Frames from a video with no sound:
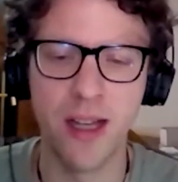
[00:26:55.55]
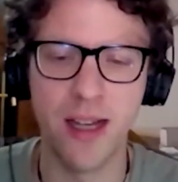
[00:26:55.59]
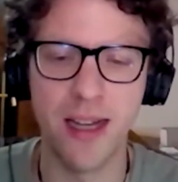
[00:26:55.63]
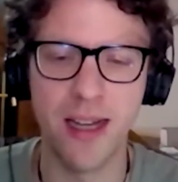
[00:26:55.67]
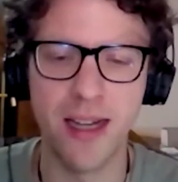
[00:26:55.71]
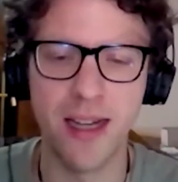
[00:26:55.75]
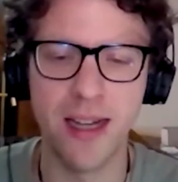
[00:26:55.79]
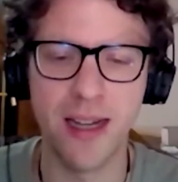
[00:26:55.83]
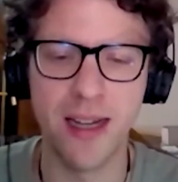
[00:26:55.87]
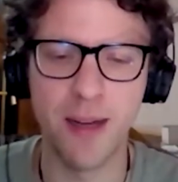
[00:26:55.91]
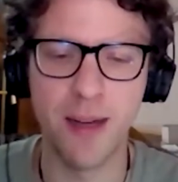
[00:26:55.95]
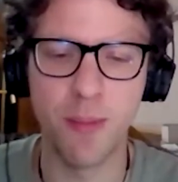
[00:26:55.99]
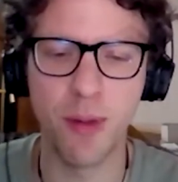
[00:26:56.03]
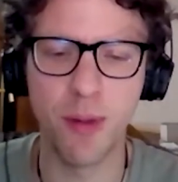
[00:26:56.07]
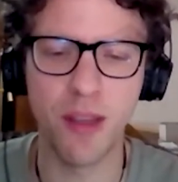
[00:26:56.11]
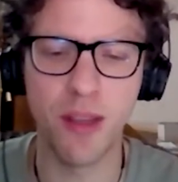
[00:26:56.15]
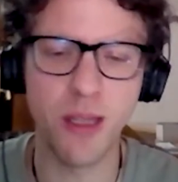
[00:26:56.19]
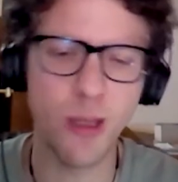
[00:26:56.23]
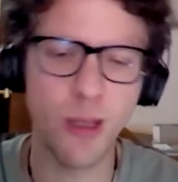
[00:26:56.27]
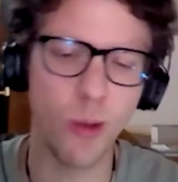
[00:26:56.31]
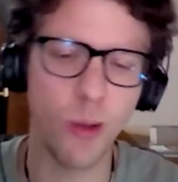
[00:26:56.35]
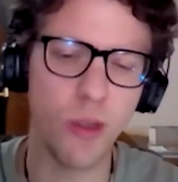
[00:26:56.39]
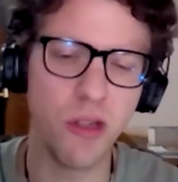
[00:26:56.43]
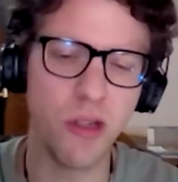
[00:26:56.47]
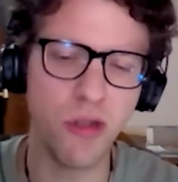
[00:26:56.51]
but
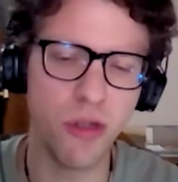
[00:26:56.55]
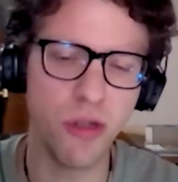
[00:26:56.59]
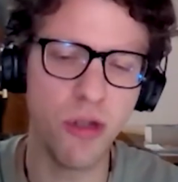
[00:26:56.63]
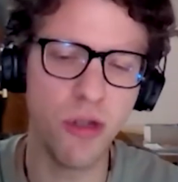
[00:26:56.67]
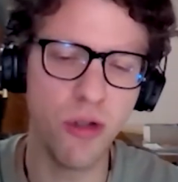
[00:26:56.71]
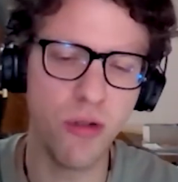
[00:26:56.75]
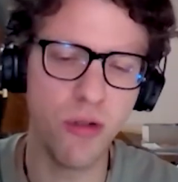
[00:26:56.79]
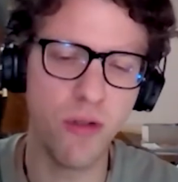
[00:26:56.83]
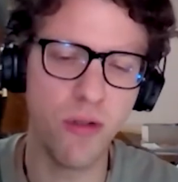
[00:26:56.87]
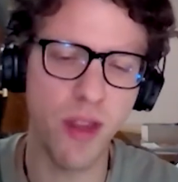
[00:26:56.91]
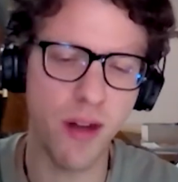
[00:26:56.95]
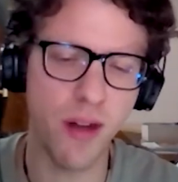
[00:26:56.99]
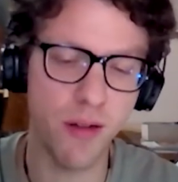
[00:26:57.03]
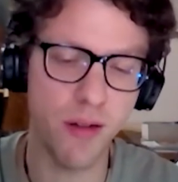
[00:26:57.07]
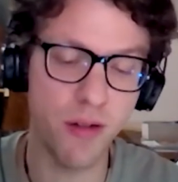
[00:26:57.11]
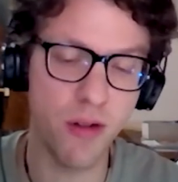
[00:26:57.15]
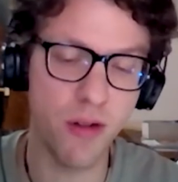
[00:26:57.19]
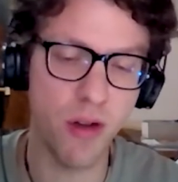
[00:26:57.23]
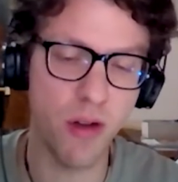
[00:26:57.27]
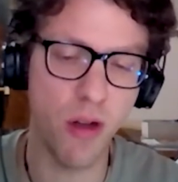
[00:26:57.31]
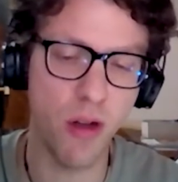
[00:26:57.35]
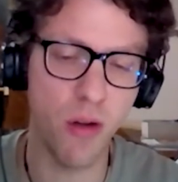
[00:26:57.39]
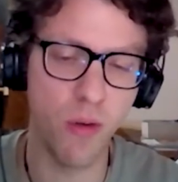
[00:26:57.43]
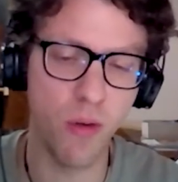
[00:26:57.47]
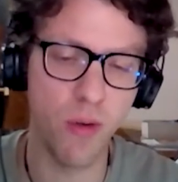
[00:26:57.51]
there's only 2 that are
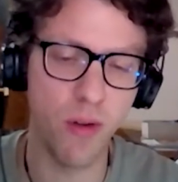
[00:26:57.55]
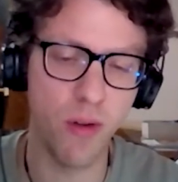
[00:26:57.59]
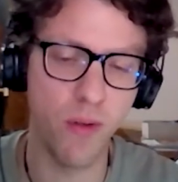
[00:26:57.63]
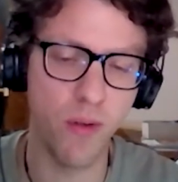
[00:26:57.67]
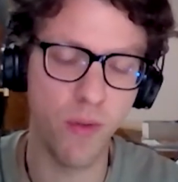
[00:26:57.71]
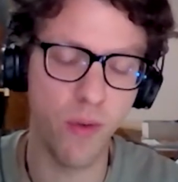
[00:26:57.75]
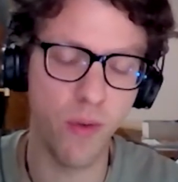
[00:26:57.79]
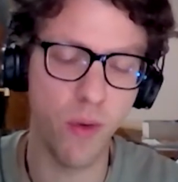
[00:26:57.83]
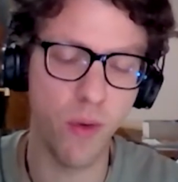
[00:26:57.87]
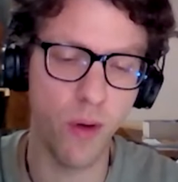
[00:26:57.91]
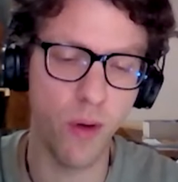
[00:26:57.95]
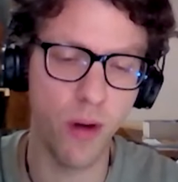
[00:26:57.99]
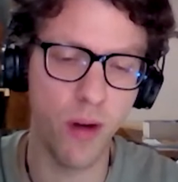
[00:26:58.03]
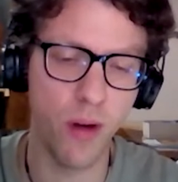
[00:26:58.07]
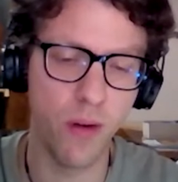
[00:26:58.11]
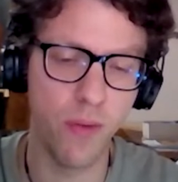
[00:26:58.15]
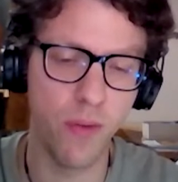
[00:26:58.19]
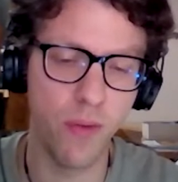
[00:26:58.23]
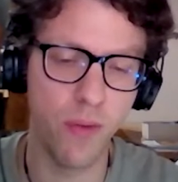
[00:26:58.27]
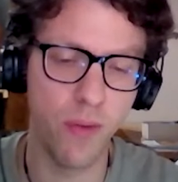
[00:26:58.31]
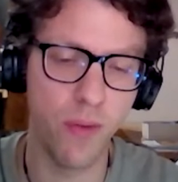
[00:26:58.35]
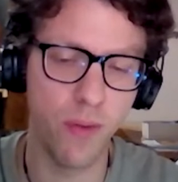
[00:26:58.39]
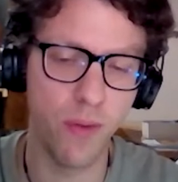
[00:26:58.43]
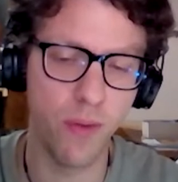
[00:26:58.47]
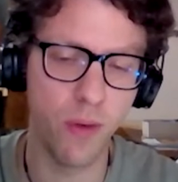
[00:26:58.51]
known for
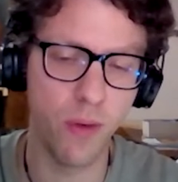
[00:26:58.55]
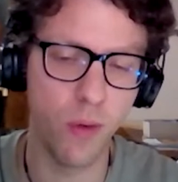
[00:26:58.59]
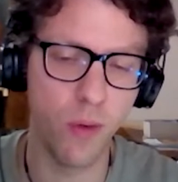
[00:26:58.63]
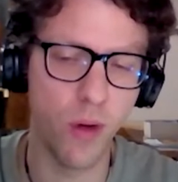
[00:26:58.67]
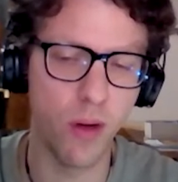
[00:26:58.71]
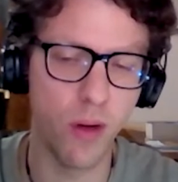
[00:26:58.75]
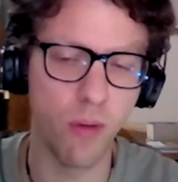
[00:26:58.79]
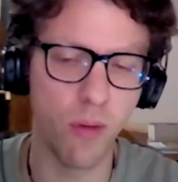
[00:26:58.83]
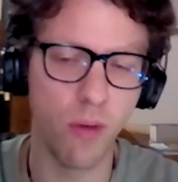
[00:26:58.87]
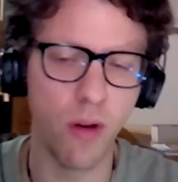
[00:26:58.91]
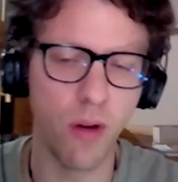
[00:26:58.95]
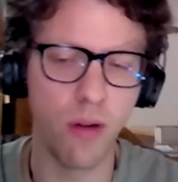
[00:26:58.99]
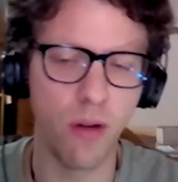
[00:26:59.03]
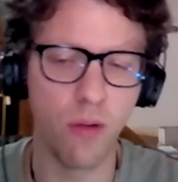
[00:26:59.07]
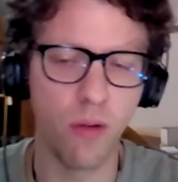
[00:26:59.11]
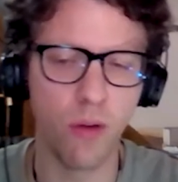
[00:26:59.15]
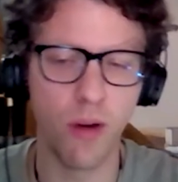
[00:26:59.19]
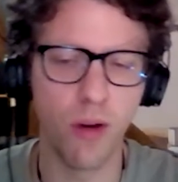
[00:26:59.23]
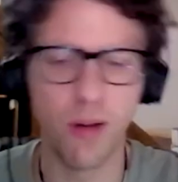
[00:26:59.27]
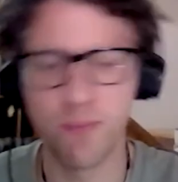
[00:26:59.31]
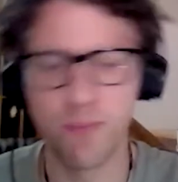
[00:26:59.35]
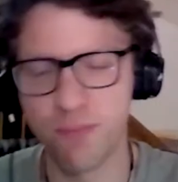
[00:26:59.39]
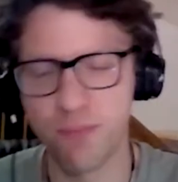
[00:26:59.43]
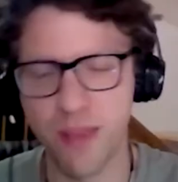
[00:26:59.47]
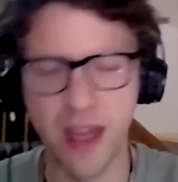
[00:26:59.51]

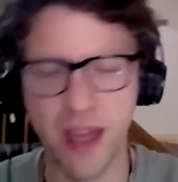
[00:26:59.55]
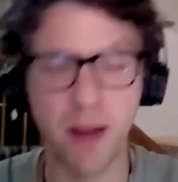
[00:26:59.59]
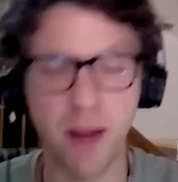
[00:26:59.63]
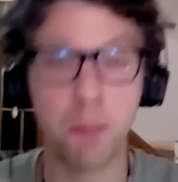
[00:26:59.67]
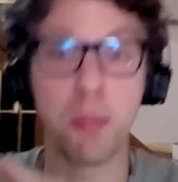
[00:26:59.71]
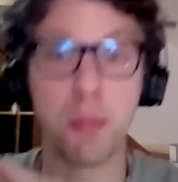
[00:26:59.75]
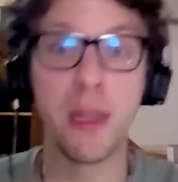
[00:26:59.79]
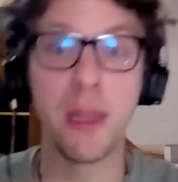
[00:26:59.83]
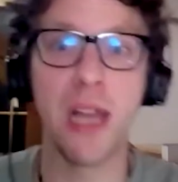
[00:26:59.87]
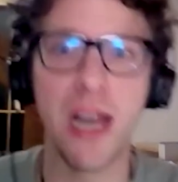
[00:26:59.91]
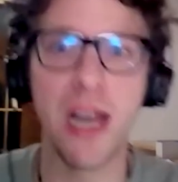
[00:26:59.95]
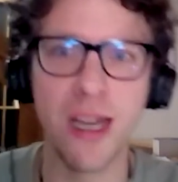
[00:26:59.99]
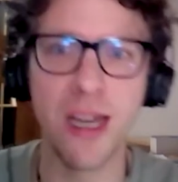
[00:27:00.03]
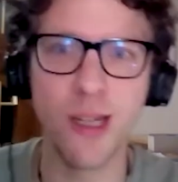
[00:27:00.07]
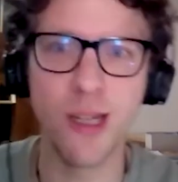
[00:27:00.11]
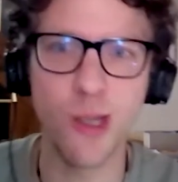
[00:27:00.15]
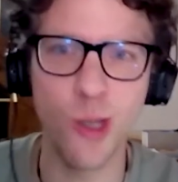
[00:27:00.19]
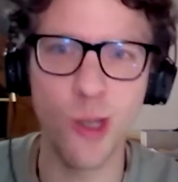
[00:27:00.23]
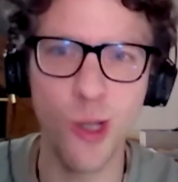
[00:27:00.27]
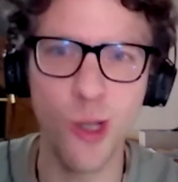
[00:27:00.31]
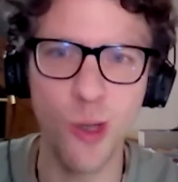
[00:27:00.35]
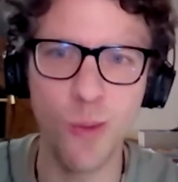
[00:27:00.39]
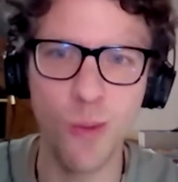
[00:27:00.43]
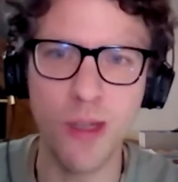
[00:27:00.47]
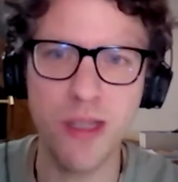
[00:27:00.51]
or that apply to
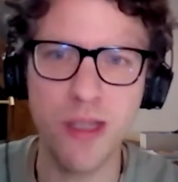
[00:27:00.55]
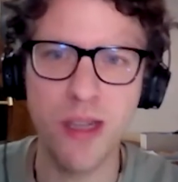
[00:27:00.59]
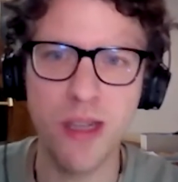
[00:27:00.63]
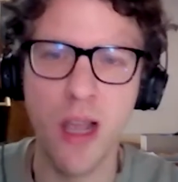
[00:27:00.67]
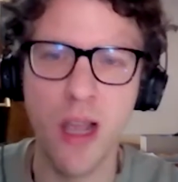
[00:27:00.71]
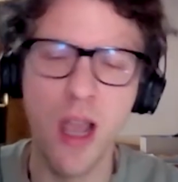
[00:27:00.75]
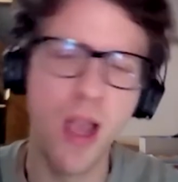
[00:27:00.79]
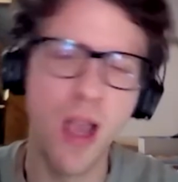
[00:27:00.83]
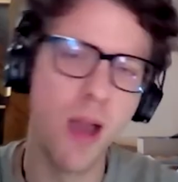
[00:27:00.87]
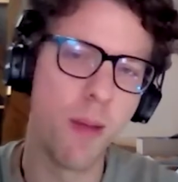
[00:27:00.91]
humans.